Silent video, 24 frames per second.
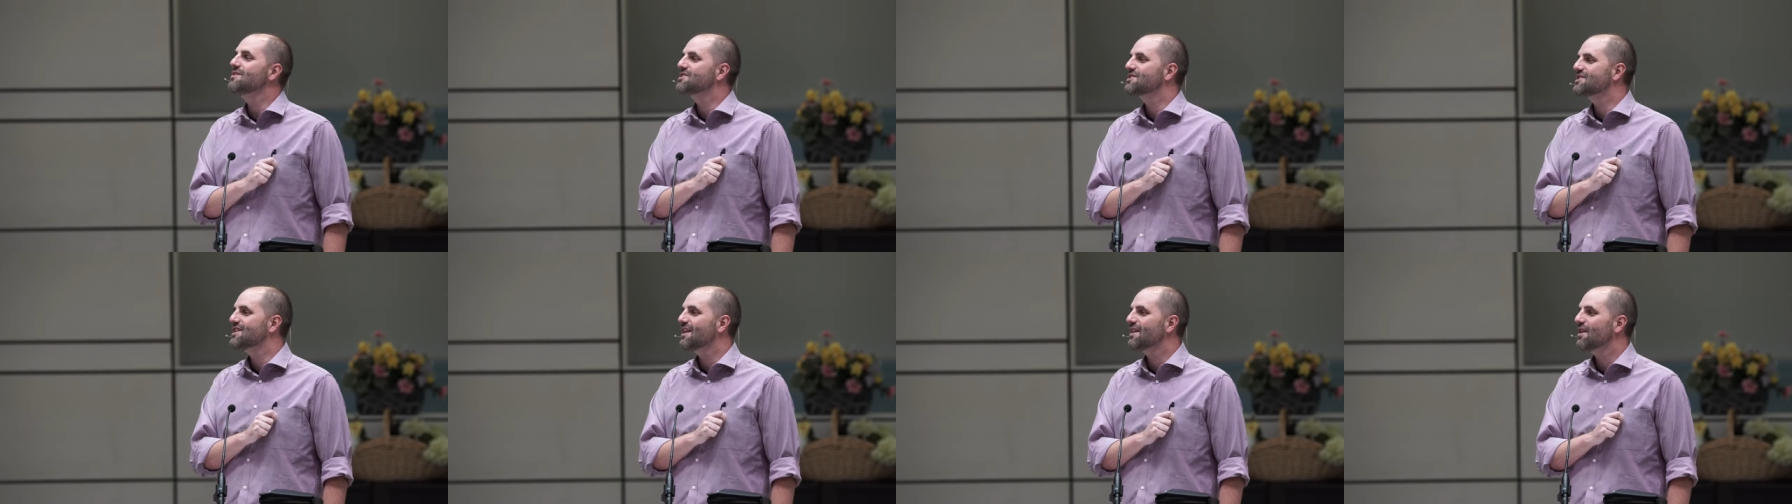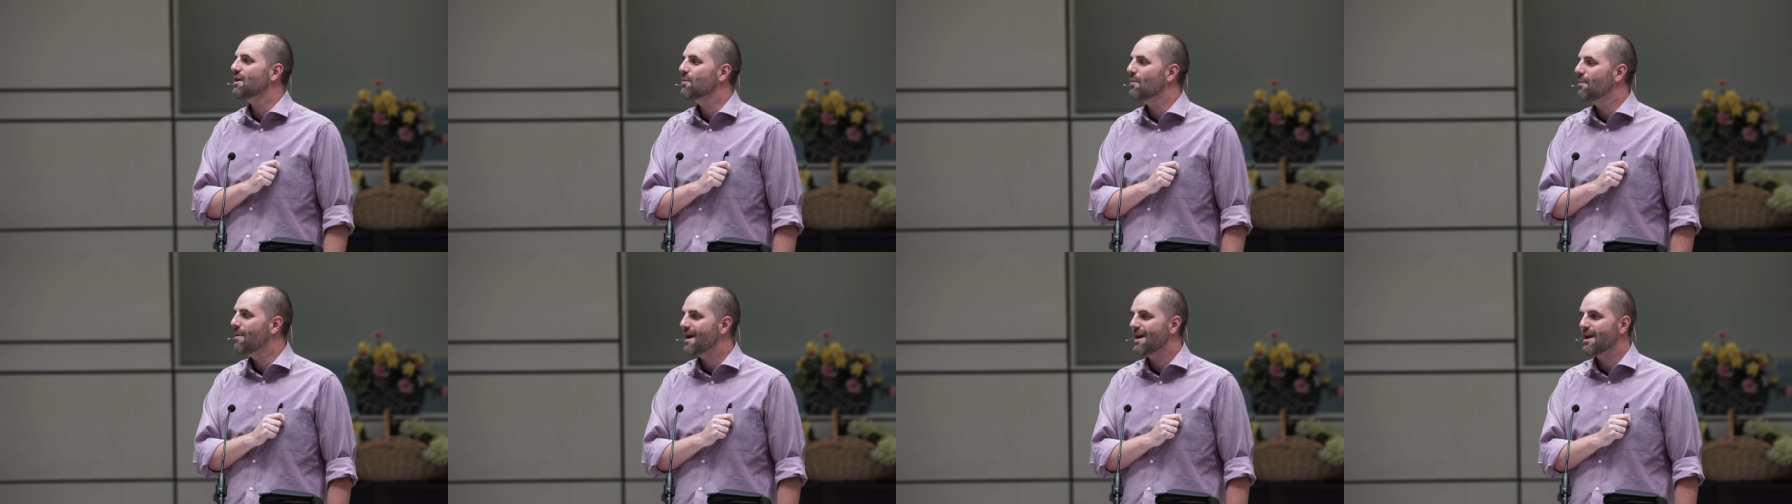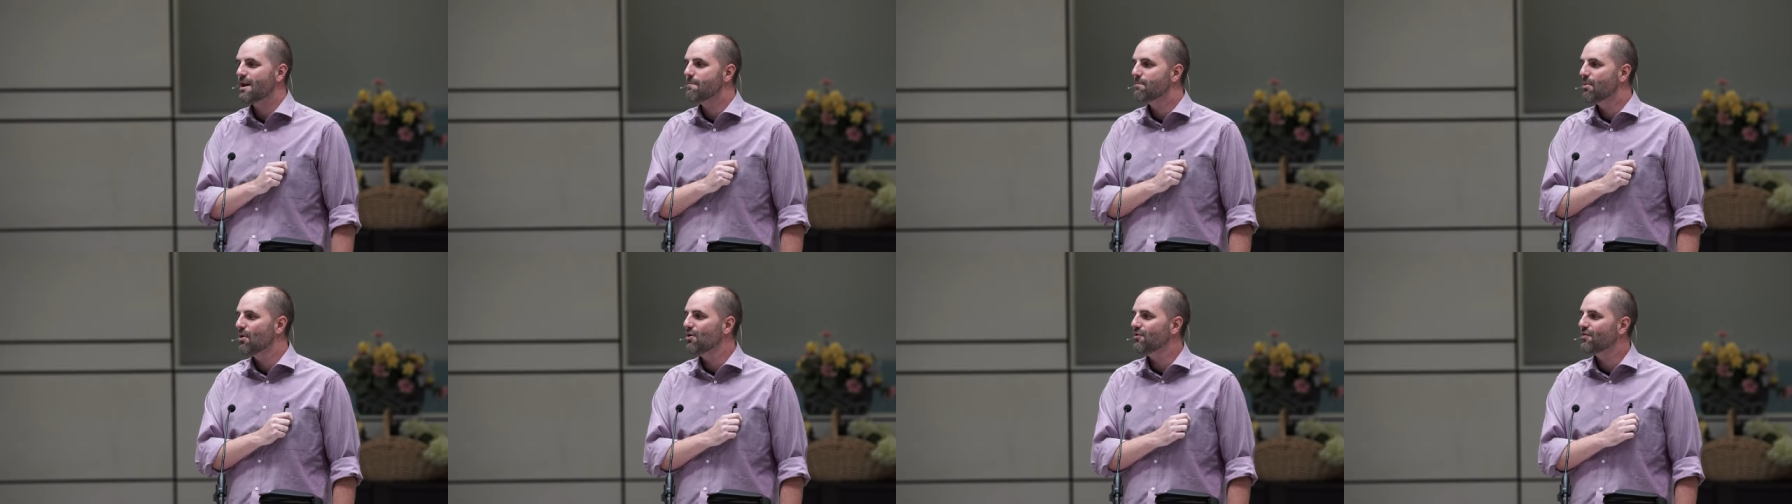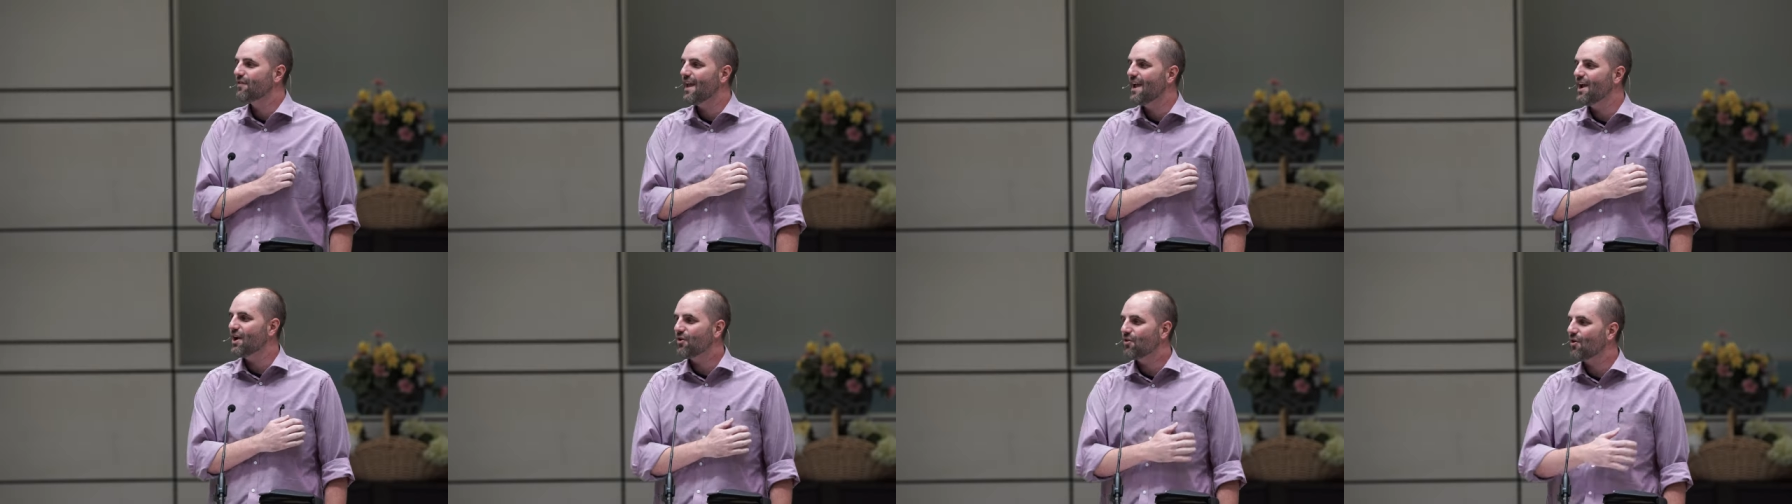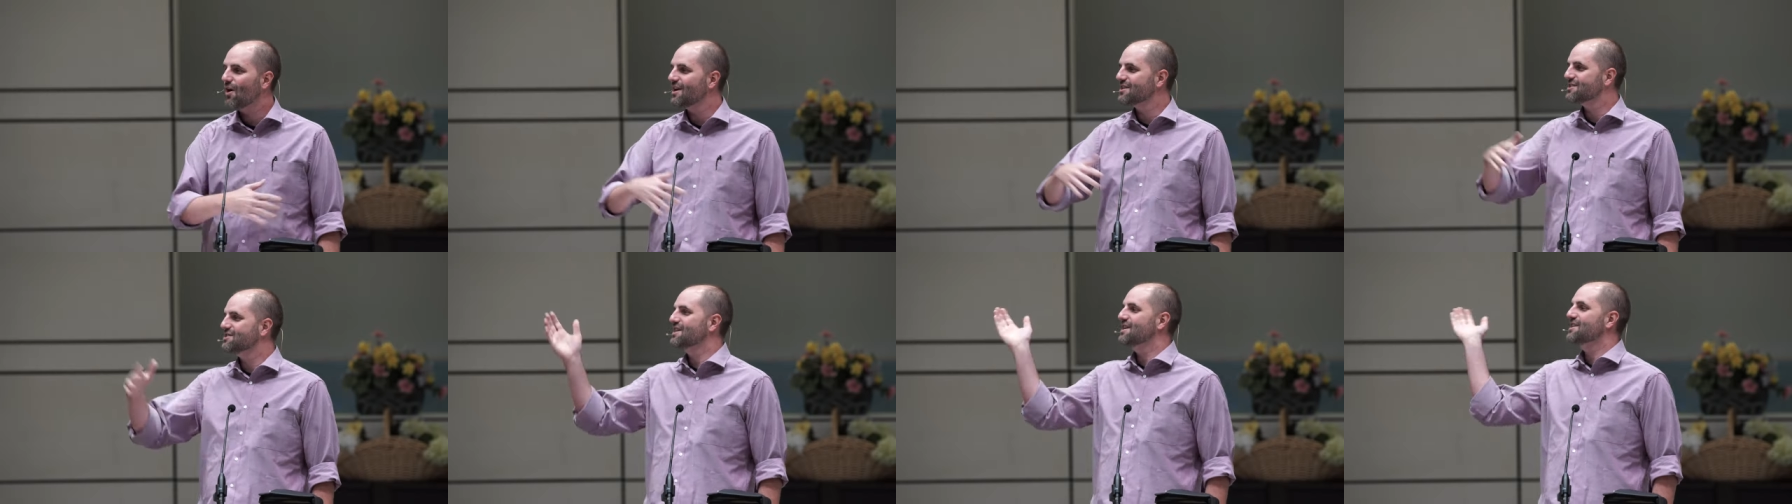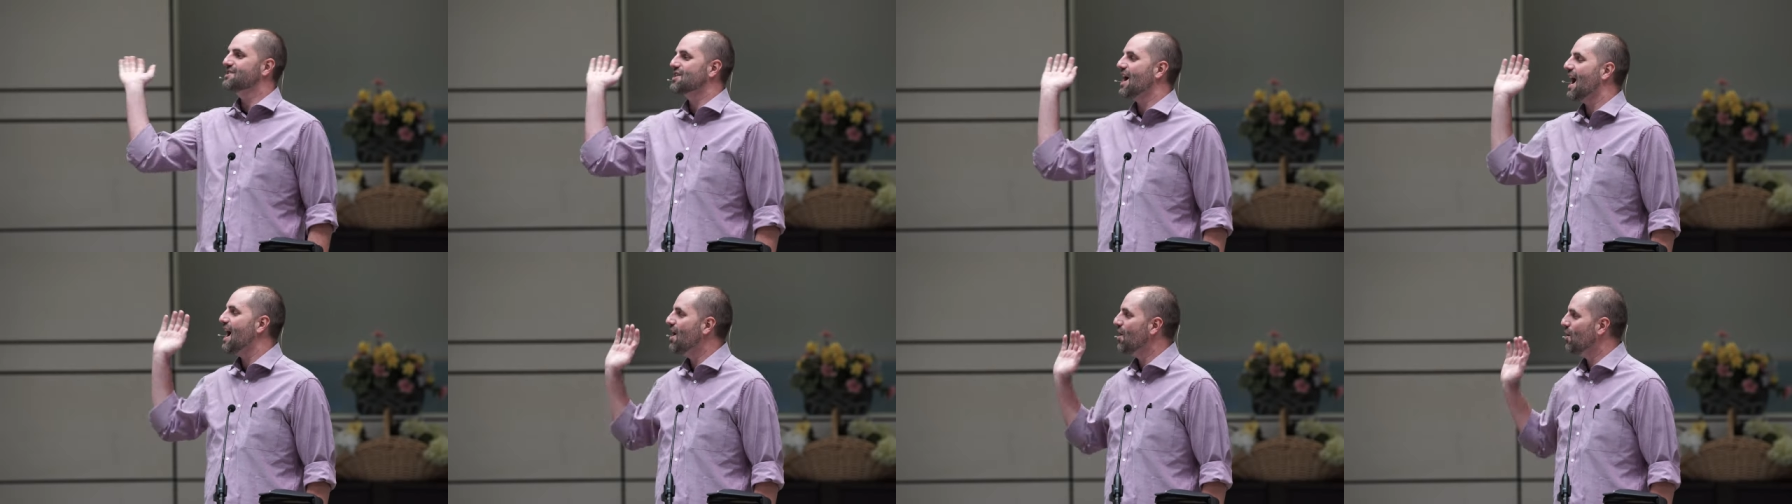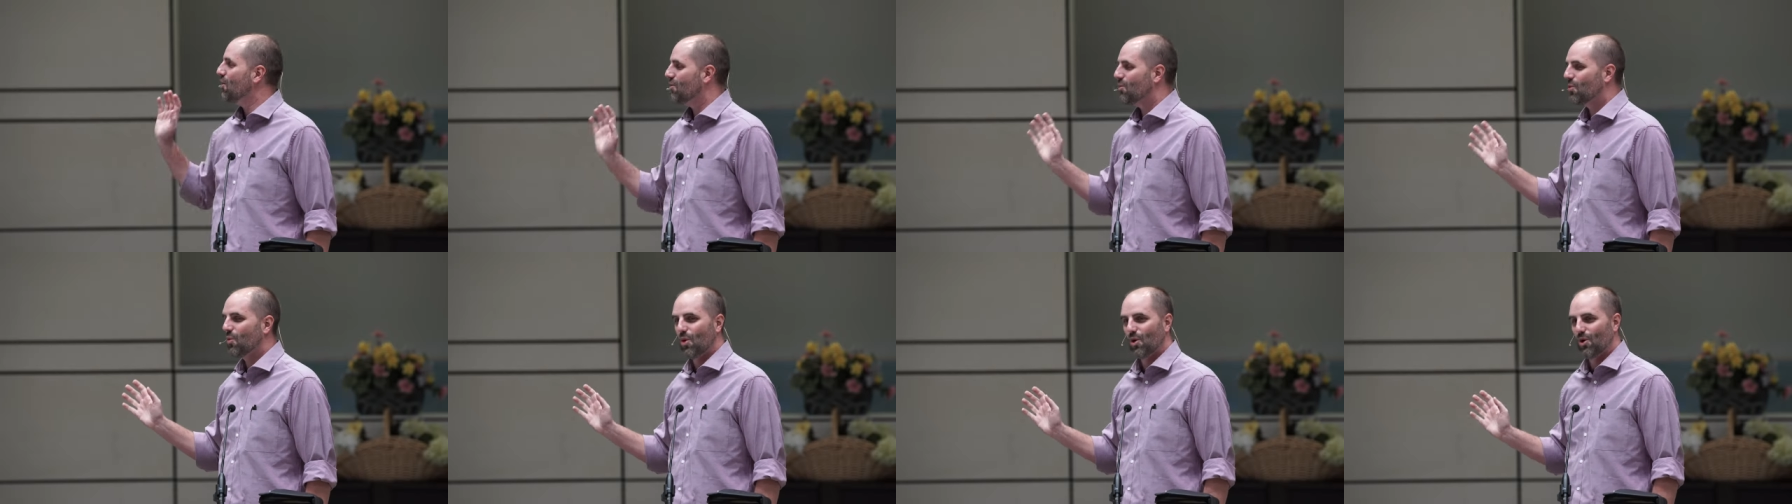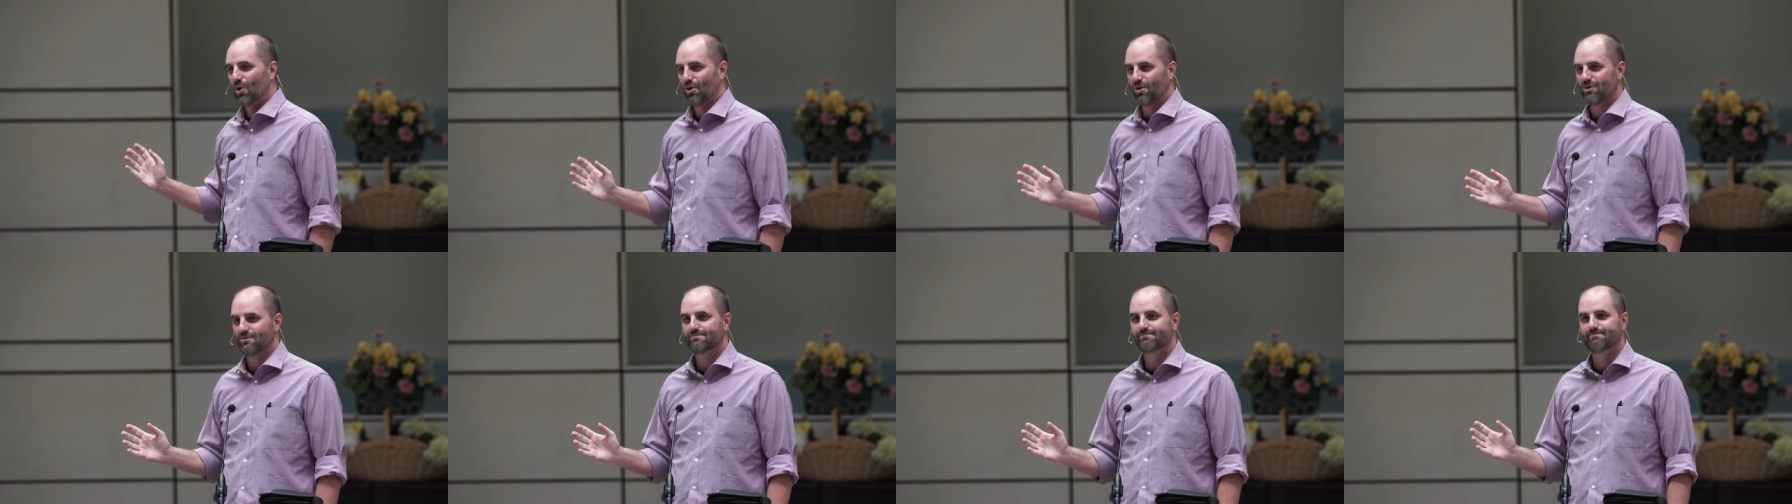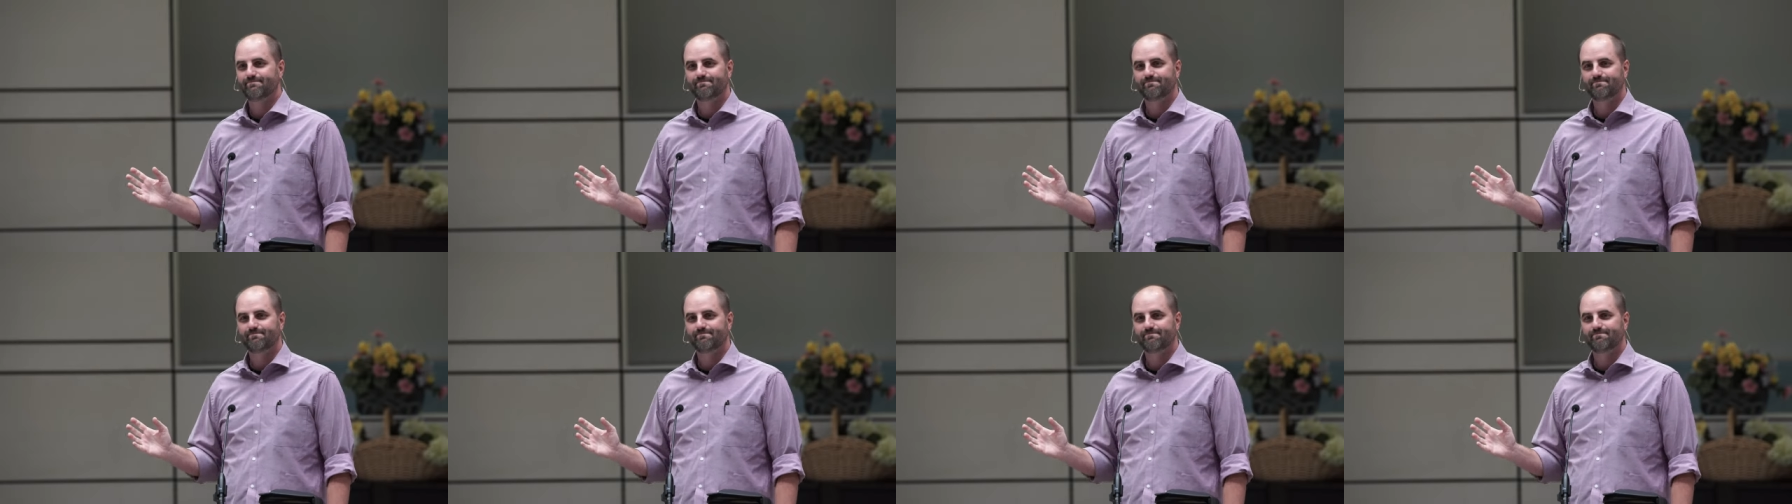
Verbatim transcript: celebrated birthday across the entire world?